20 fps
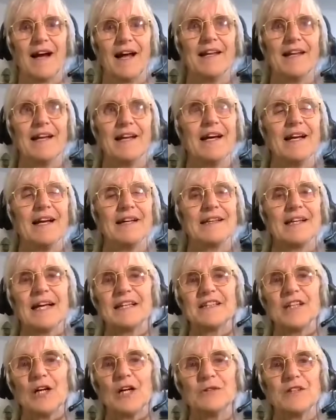and
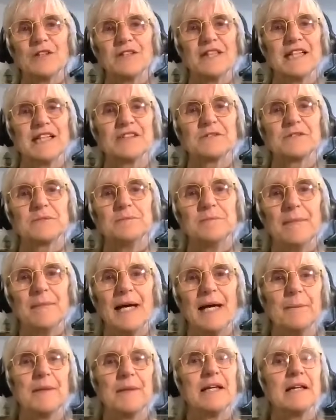that don't, there's
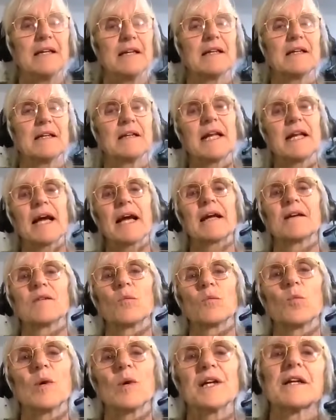maybe, that
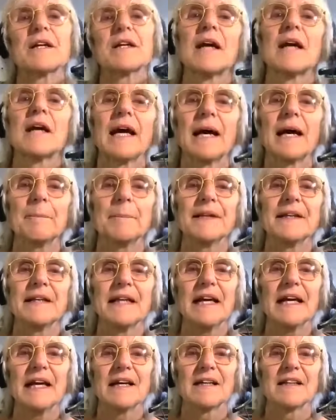what happened
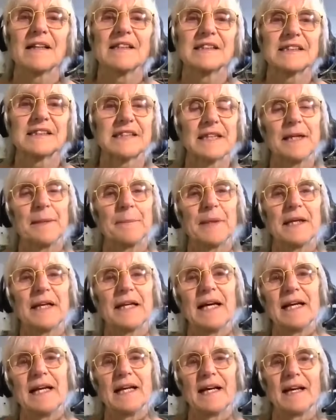here, this in the
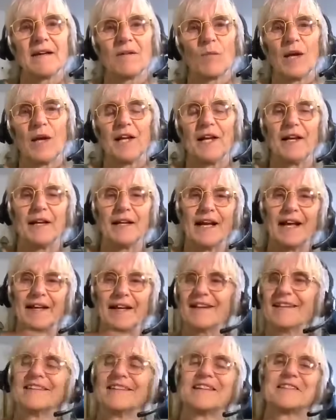beginning, when
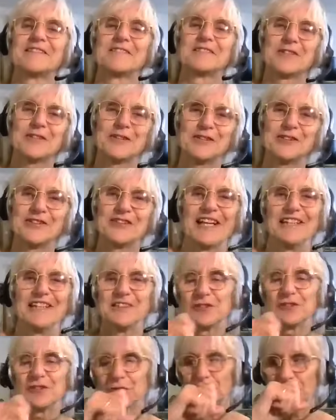that could say
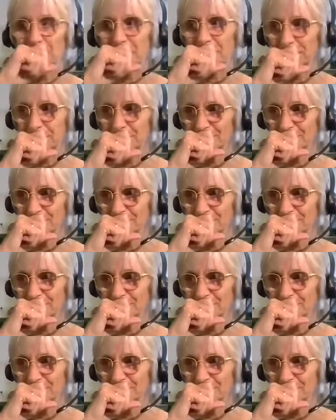the story,